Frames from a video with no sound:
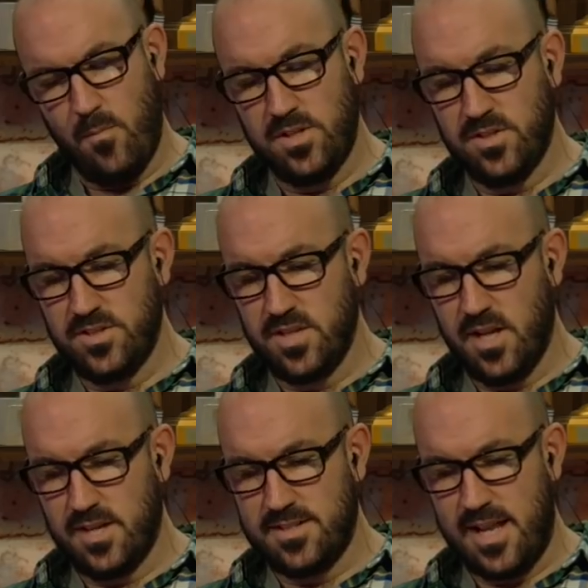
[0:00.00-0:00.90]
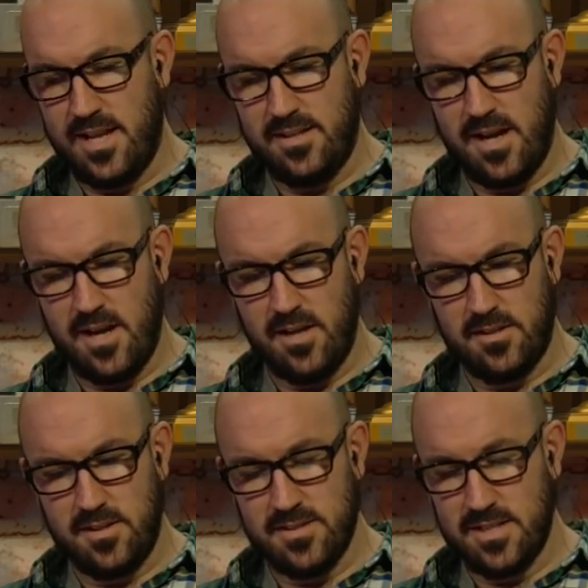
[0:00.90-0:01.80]
we touched on Arteta there.
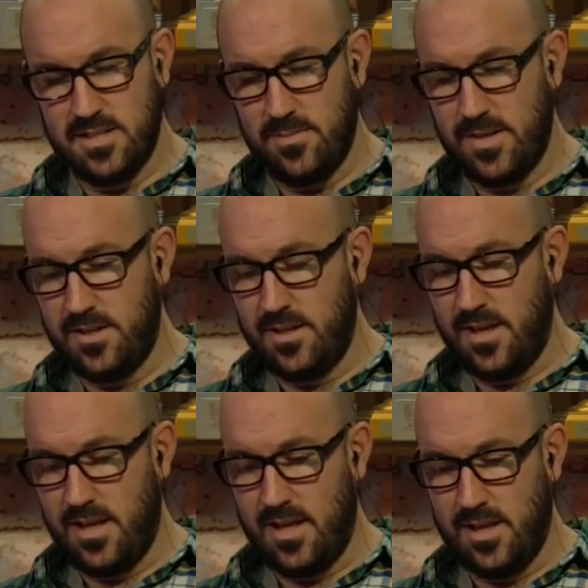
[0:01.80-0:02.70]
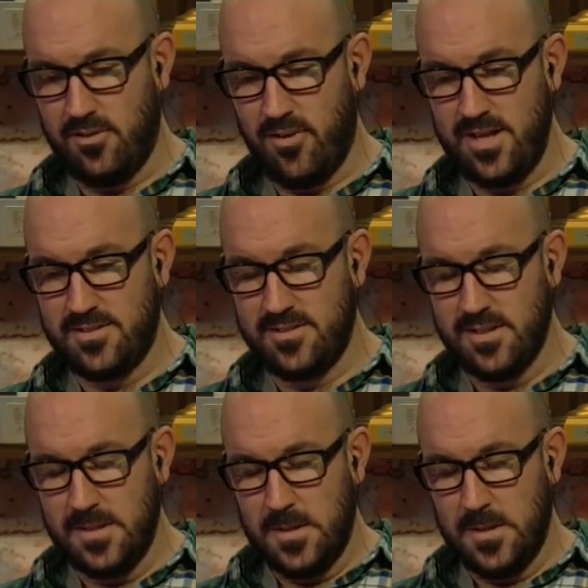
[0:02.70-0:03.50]
There's actually been uh, a great